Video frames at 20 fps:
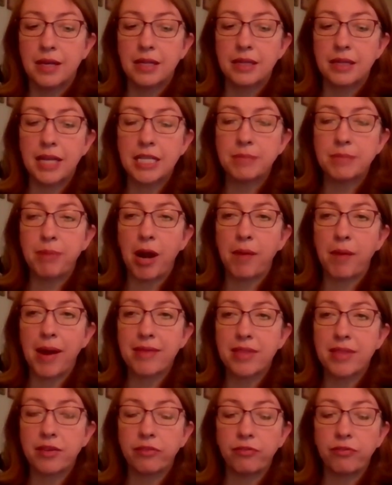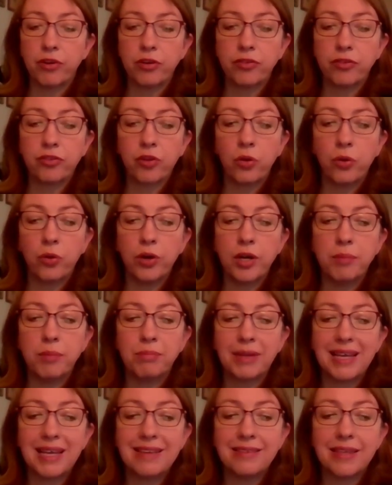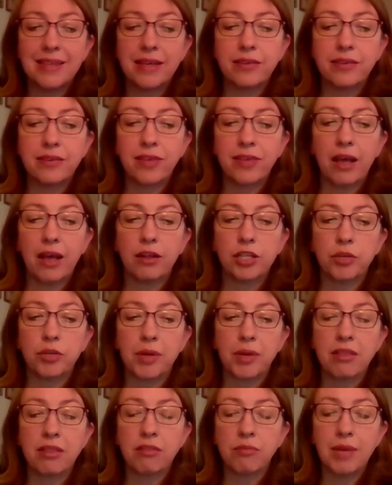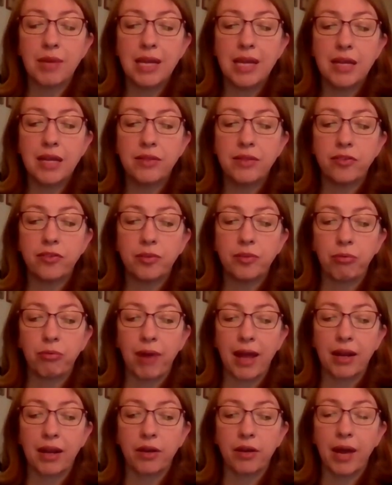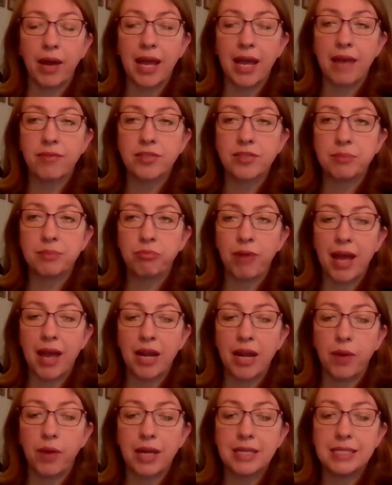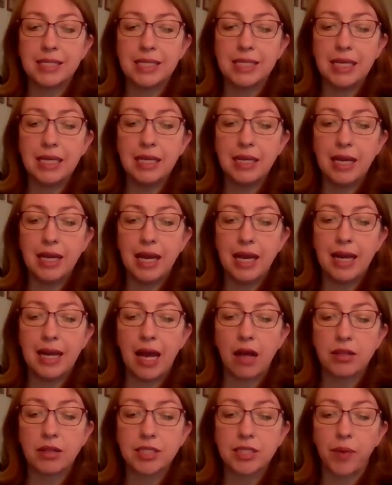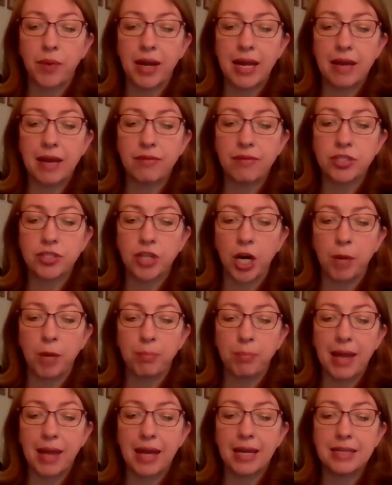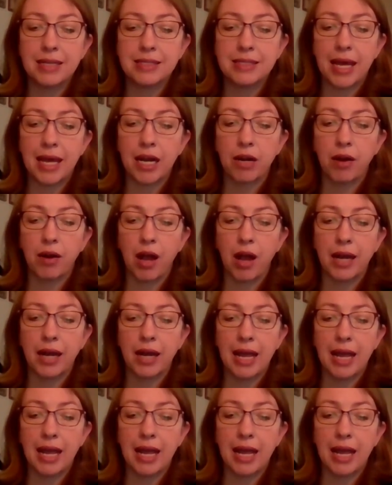Let's part write this first chord, placing scale degree 3 in the soprano. I have a soprano on D, an alto on F sharp, and a tenor on